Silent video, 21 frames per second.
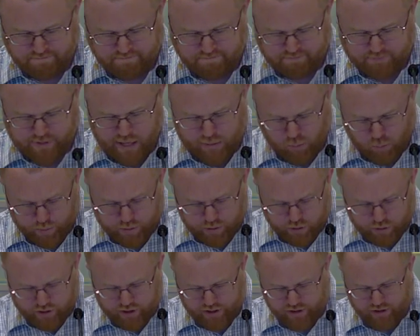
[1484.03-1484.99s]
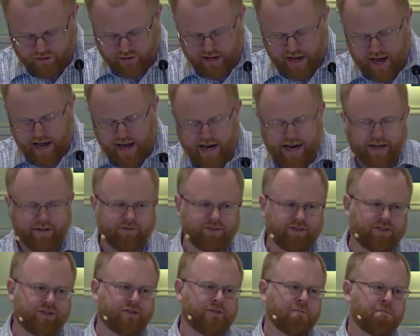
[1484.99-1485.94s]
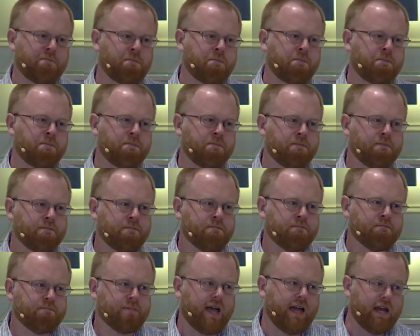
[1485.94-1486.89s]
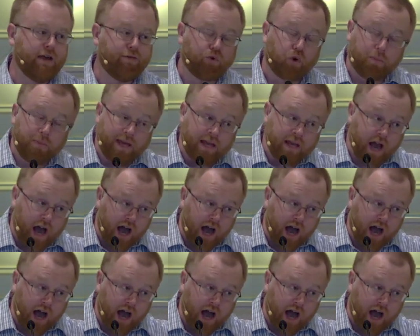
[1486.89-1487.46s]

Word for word: Yet when we look at our lives, and if we're being